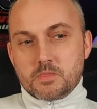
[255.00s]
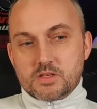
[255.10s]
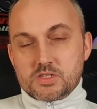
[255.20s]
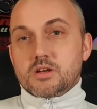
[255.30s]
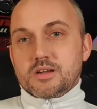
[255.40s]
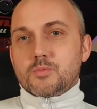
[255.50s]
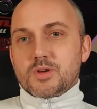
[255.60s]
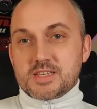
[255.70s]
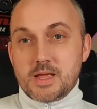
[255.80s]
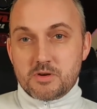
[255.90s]
certainly
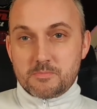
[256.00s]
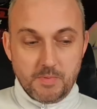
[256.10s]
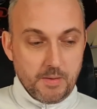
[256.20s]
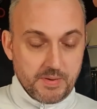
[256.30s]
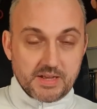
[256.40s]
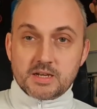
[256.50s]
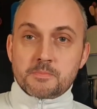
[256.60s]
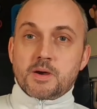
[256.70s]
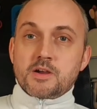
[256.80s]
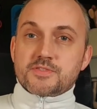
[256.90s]
West Ham are, are bigger than
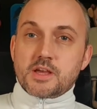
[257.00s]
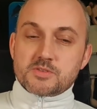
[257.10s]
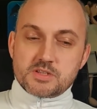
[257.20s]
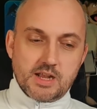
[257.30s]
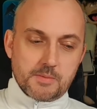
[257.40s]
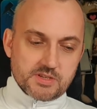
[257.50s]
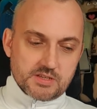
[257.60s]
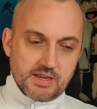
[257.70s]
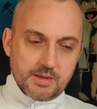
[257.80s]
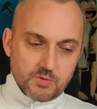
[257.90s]
both those clubs,
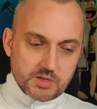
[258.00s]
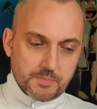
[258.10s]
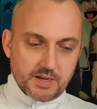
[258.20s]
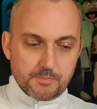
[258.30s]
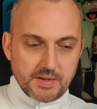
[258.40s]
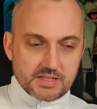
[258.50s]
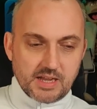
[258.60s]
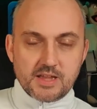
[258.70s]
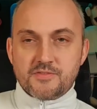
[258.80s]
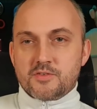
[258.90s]
and, and it would have been a big
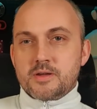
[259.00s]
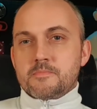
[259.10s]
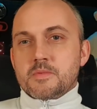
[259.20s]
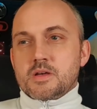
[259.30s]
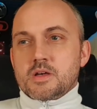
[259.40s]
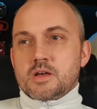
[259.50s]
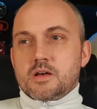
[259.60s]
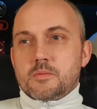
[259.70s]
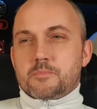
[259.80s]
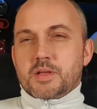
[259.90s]
day for him.
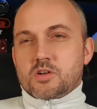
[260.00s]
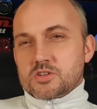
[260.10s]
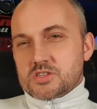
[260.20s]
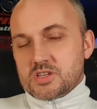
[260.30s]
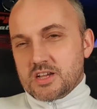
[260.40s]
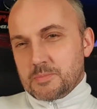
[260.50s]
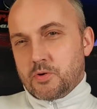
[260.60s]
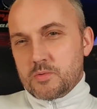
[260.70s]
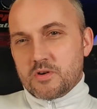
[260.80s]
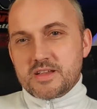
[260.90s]
Because at the
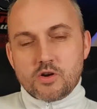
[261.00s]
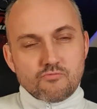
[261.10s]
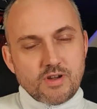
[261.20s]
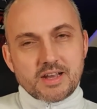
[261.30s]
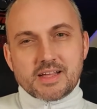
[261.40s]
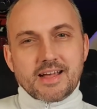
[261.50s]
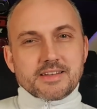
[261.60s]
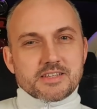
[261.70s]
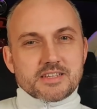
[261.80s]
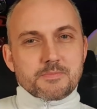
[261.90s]
point where he got
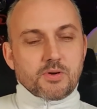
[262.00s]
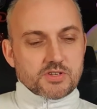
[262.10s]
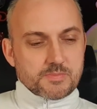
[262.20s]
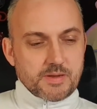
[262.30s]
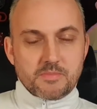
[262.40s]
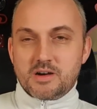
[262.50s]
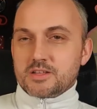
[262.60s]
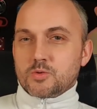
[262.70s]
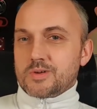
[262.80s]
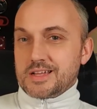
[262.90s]
relegated, he possibly might
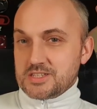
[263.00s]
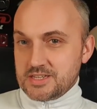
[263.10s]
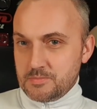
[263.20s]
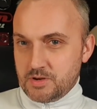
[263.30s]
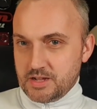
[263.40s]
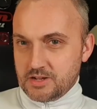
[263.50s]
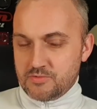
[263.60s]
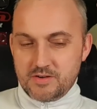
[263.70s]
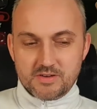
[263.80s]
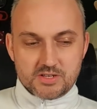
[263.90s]
have thought, that's it, my
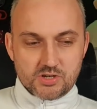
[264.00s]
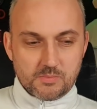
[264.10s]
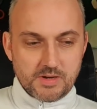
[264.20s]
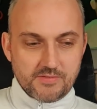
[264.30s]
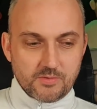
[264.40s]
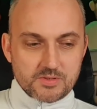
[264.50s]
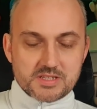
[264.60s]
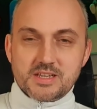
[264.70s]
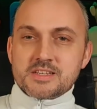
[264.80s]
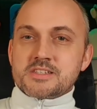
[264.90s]
career at the top level
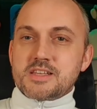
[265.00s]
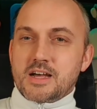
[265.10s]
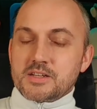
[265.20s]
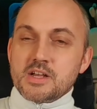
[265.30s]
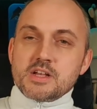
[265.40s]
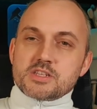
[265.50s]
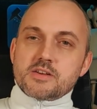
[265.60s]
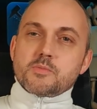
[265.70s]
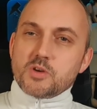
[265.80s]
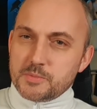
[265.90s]
was has done. So
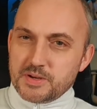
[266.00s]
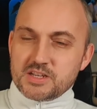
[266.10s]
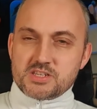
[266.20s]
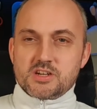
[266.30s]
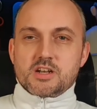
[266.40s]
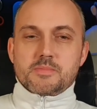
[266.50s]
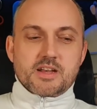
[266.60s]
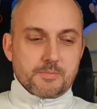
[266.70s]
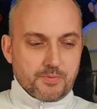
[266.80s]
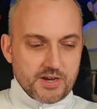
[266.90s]
there would have been a certain
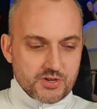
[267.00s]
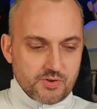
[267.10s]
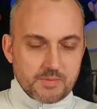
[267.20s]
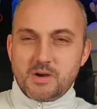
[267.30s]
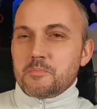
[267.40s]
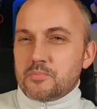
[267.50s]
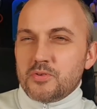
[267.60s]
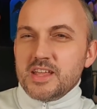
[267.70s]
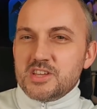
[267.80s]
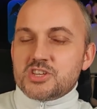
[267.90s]
amount of pressure on him. I'm
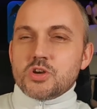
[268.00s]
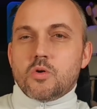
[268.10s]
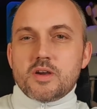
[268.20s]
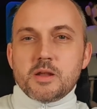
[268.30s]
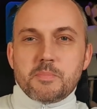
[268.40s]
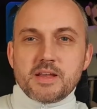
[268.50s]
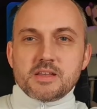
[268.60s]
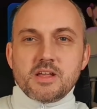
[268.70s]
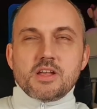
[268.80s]
pretty sure he'd have been